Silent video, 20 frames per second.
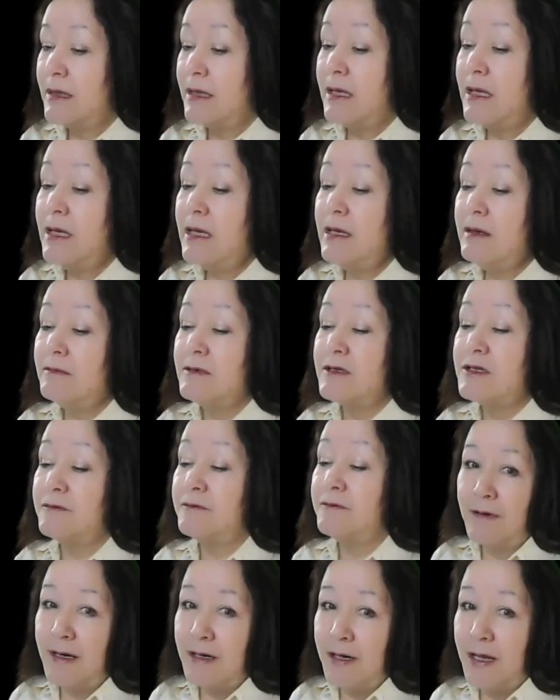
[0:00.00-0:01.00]
the king was
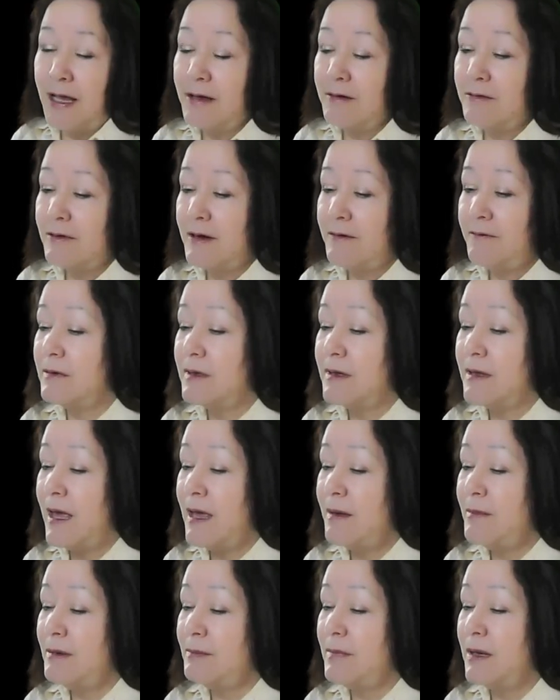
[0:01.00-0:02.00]
very angry with
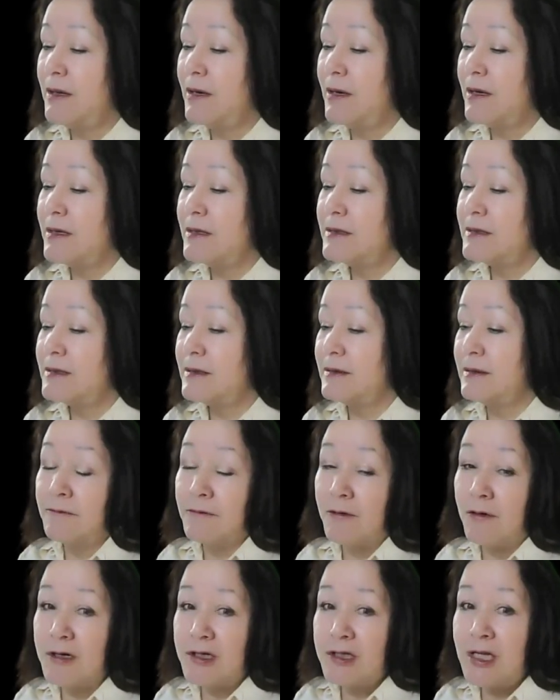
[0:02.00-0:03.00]
Haman because, of
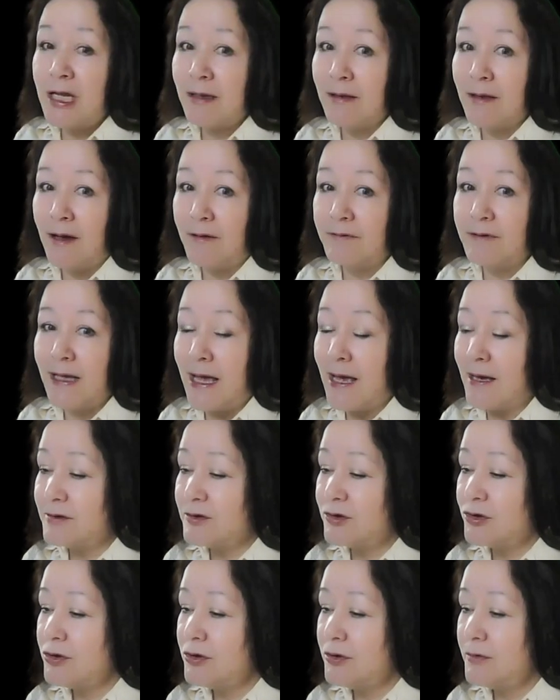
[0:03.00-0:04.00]
course, he loved
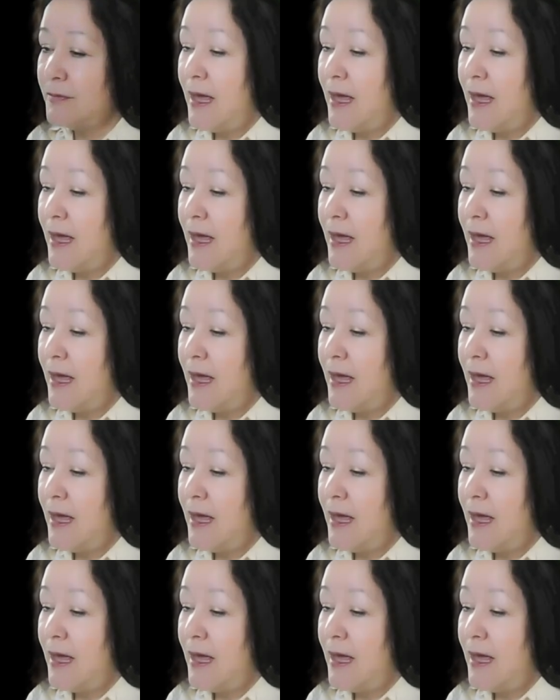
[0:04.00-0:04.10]
Esther.